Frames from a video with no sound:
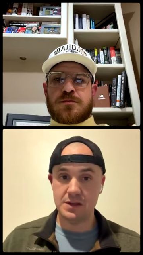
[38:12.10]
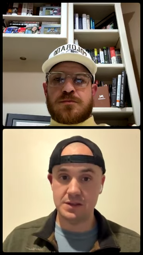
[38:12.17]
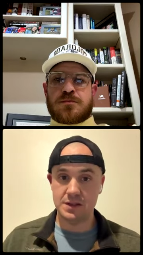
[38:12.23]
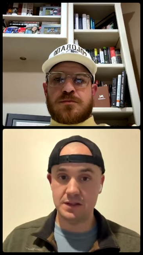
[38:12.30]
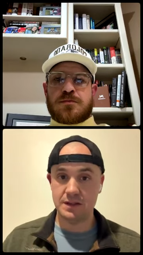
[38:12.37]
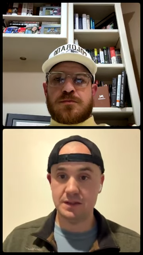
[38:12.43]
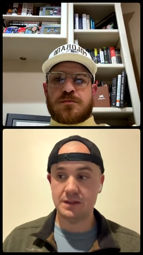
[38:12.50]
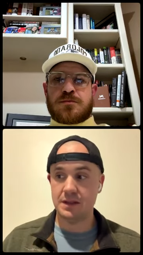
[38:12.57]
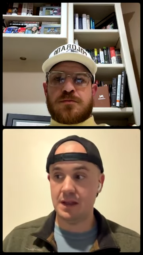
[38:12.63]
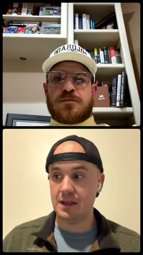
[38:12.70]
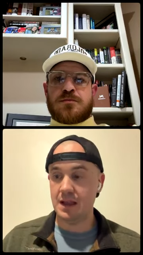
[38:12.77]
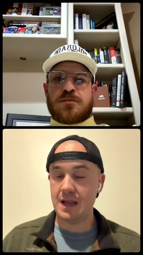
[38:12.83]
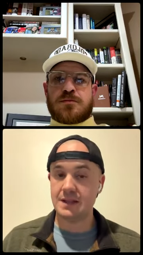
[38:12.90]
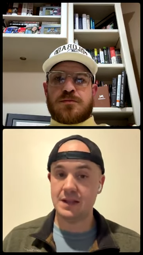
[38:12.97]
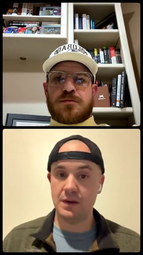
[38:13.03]
Speaker 1: Jesus and
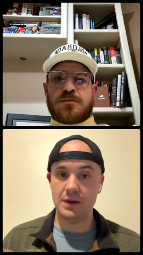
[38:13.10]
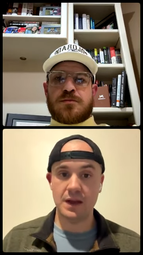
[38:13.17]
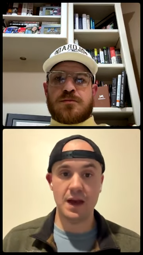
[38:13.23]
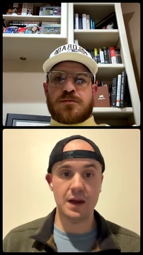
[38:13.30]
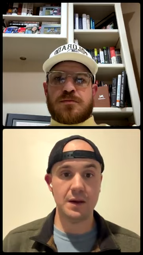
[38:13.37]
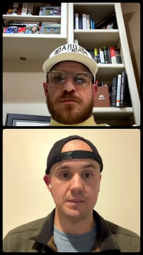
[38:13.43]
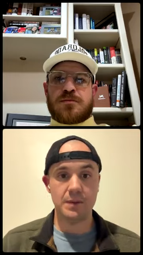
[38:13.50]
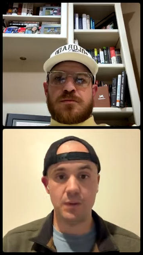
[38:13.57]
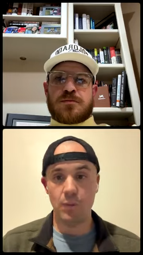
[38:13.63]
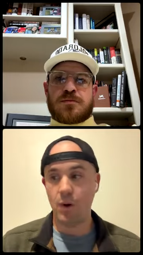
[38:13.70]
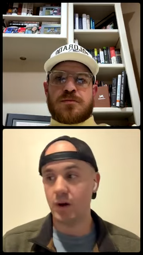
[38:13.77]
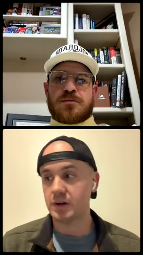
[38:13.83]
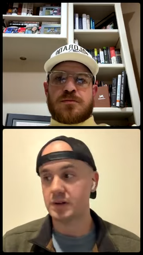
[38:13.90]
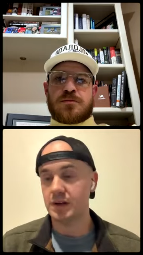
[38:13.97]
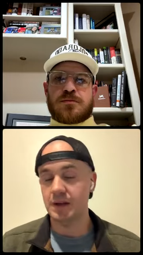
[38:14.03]
that's how he got up and
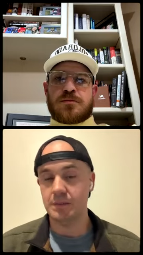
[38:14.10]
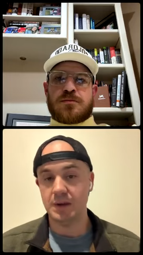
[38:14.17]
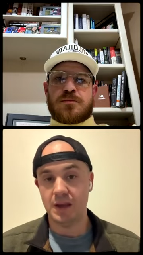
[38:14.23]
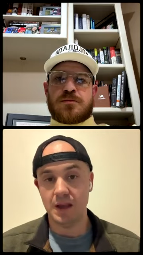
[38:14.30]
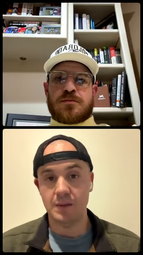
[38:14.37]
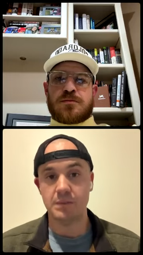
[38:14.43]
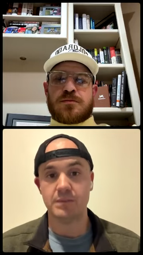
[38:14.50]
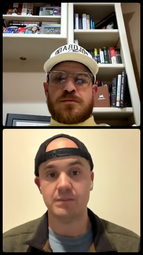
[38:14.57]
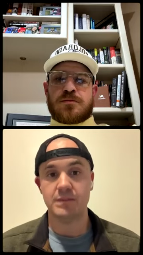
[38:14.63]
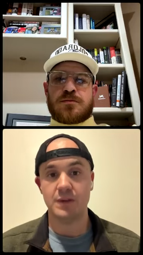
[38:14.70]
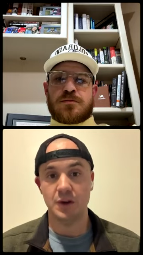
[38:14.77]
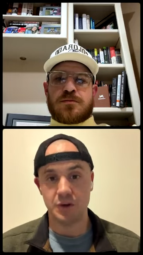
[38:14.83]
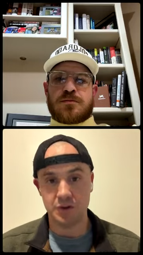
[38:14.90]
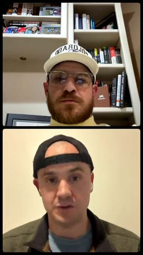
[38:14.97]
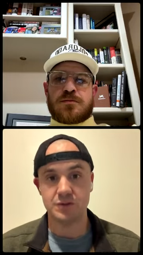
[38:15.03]
walked and became
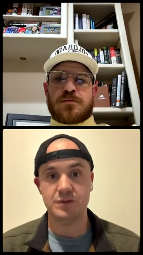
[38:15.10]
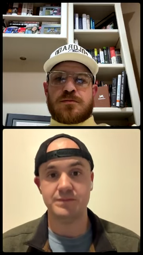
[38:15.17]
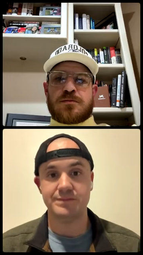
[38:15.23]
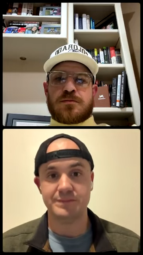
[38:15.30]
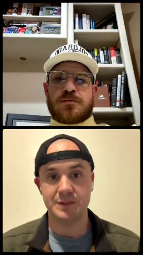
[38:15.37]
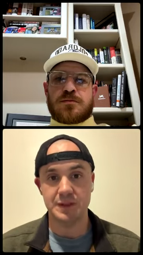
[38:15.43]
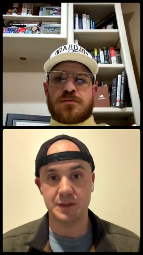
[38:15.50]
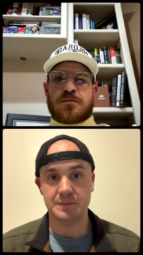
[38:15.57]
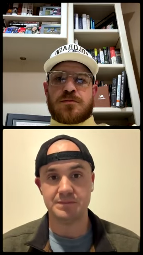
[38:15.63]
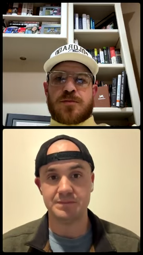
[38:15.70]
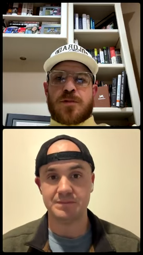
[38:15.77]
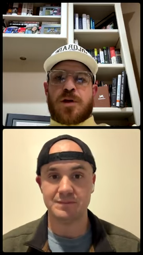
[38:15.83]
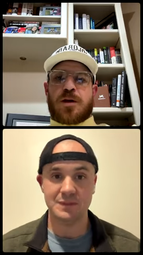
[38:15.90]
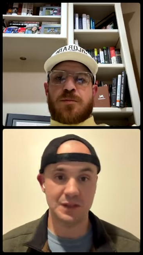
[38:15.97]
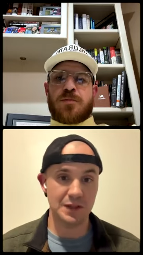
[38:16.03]
a Christian. Yeah. So
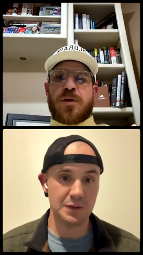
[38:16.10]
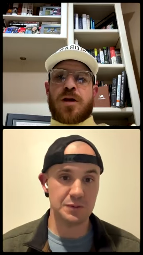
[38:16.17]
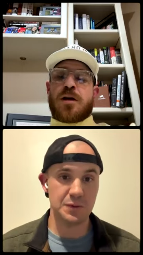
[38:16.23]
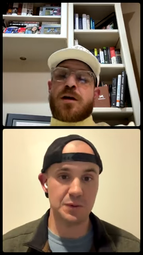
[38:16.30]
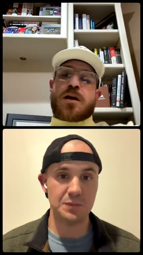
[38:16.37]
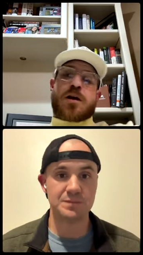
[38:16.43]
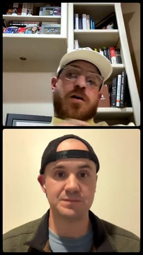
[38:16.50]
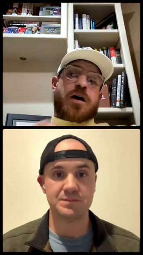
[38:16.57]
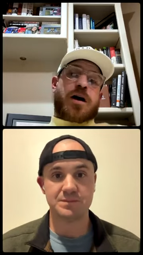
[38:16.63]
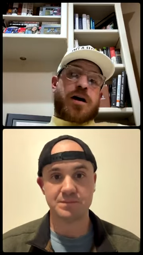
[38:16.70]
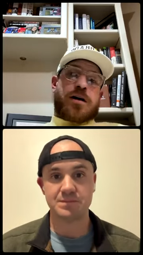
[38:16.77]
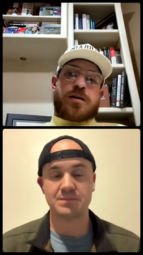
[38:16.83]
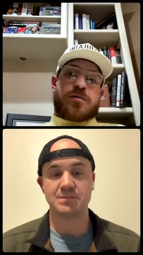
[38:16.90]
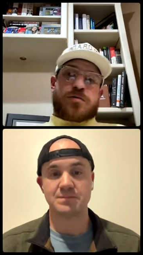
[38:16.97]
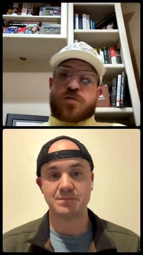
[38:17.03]
yeah. that was cool.
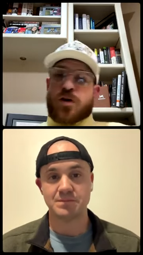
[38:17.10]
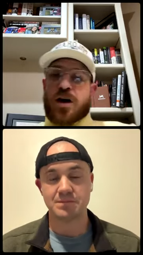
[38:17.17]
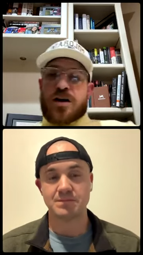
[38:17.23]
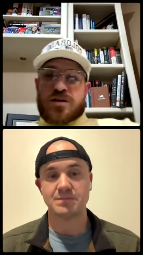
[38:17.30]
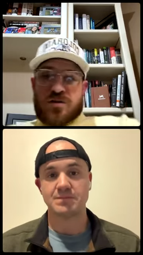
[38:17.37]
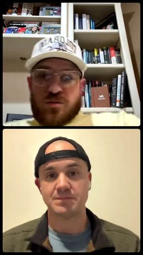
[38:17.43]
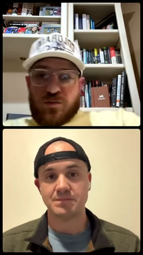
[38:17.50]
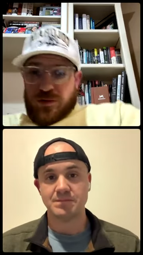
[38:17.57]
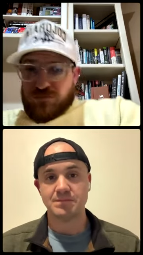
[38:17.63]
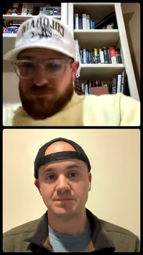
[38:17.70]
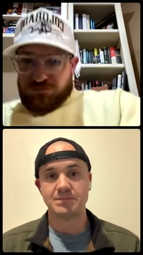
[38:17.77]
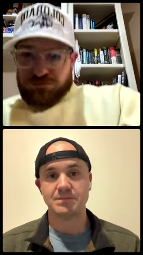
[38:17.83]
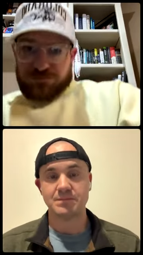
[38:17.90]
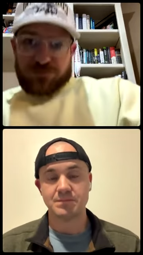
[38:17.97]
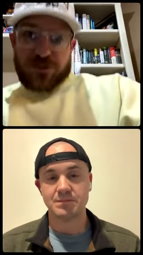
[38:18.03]
For us,
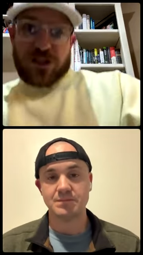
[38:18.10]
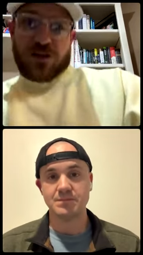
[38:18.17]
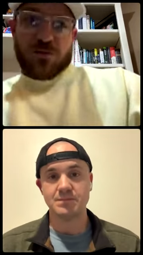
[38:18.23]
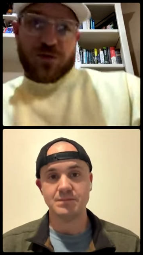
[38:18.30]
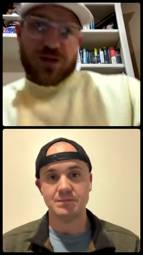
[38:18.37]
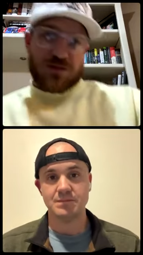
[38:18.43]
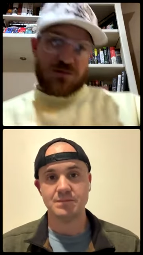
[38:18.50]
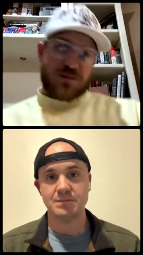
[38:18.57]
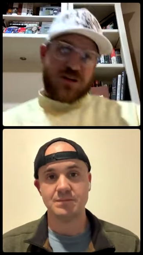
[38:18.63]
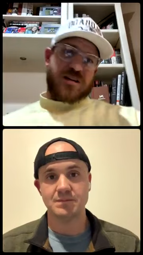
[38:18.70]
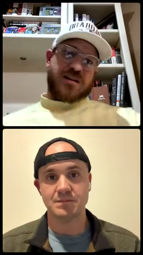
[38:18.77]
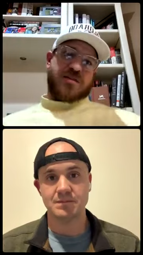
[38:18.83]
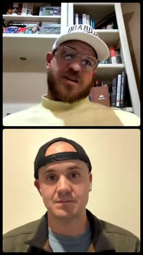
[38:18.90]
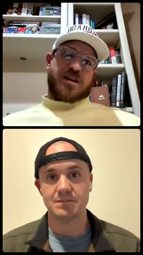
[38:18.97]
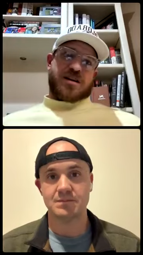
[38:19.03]
Speaker 2: you know, we, we
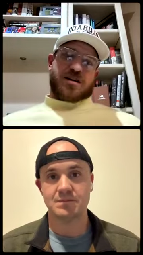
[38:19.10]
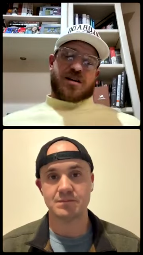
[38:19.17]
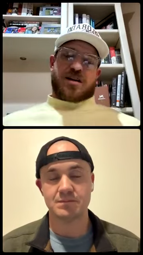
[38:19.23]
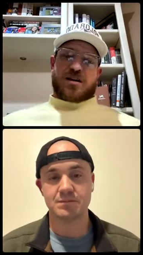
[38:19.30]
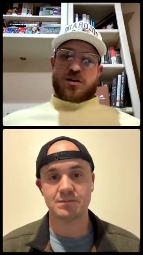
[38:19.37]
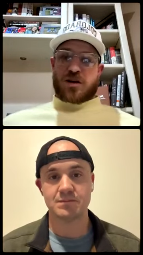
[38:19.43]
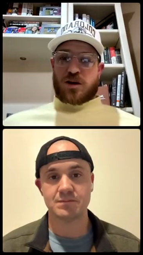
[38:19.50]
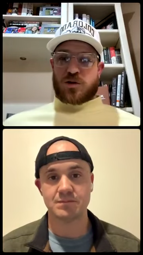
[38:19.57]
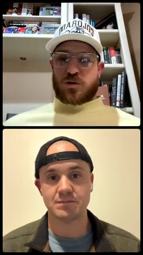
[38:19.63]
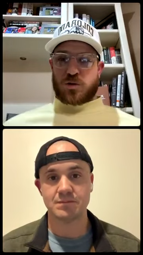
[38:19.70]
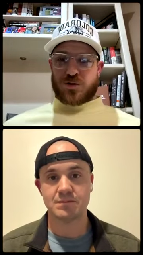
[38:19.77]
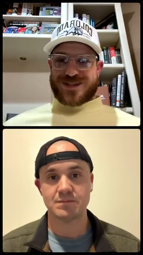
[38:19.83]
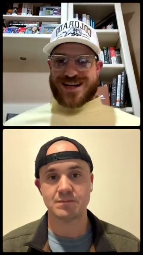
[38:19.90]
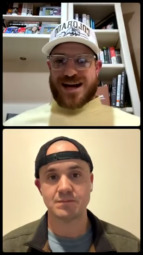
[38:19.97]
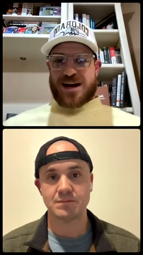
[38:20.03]
live in a, a, a cool
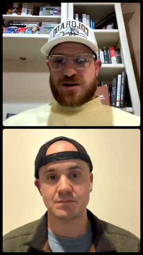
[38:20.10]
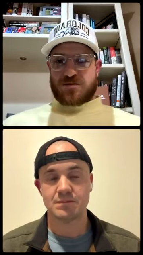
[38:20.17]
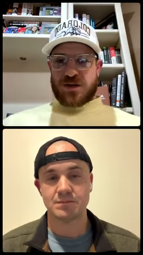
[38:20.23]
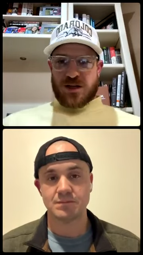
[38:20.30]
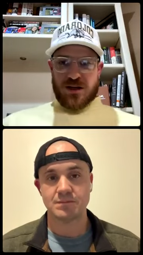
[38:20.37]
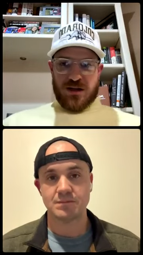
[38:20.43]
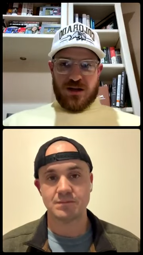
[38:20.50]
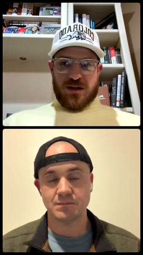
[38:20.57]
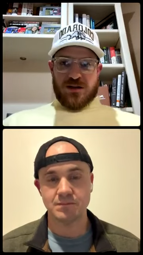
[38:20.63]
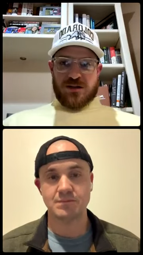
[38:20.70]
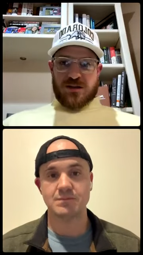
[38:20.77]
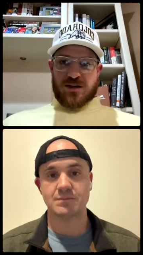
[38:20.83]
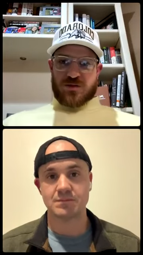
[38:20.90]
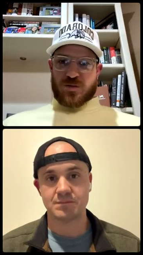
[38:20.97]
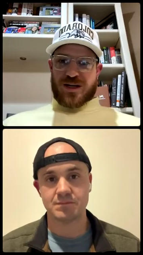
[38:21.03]
time
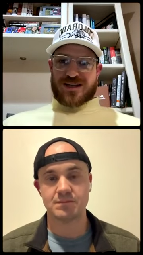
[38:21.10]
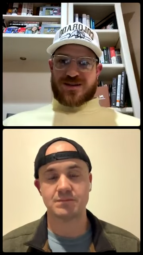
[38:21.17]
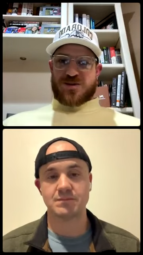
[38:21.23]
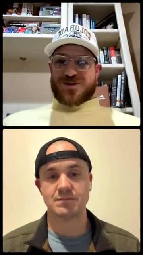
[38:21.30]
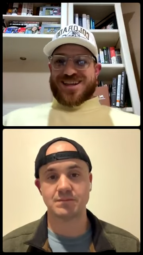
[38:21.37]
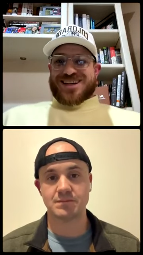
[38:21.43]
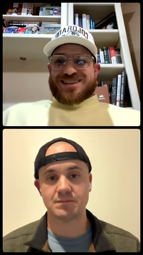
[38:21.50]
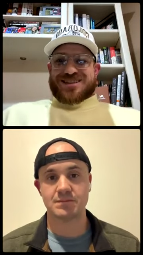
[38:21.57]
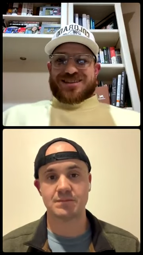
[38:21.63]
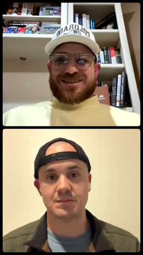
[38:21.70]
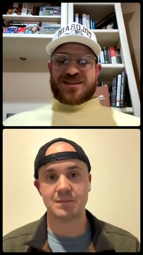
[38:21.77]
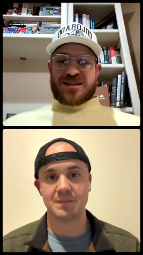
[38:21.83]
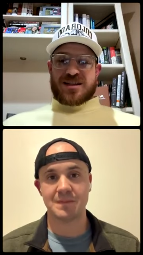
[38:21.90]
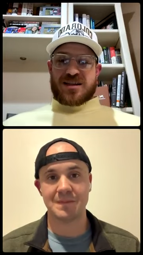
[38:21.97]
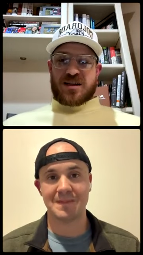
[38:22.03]
because mm. we get to do this.
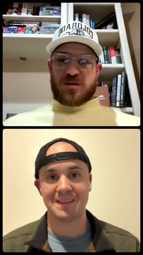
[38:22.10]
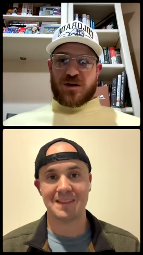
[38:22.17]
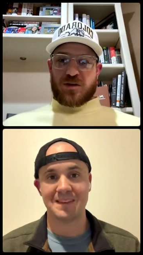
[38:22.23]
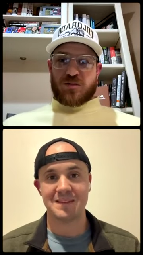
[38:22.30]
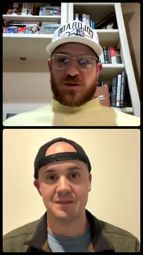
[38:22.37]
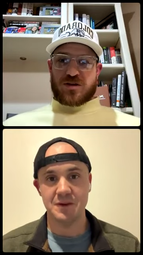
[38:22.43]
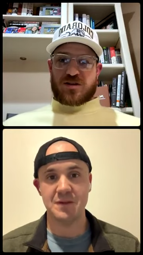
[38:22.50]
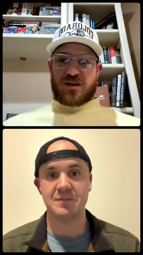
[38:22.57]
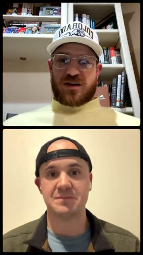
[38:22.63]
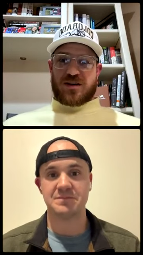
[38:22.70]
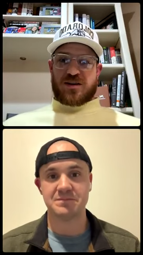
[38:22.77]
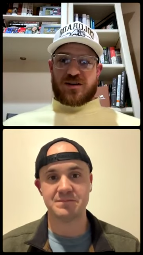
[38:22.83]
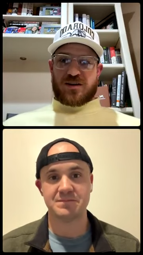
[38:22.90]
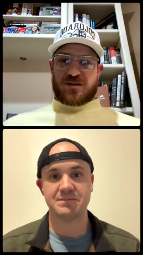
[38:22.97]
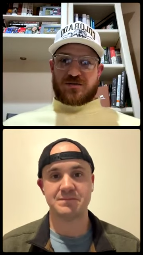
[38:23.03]
I mean, we're sitting
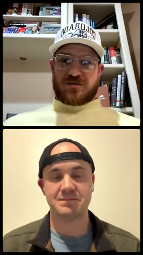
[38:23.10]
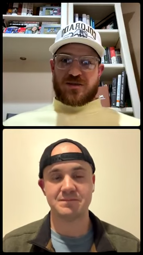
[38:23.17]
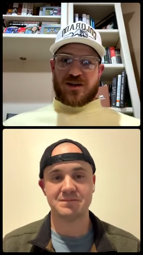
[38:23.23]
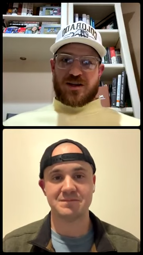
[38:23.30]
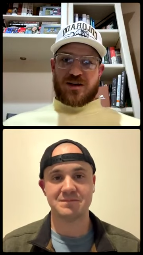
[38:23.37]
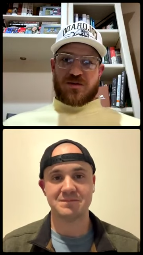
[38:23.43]
on, you know,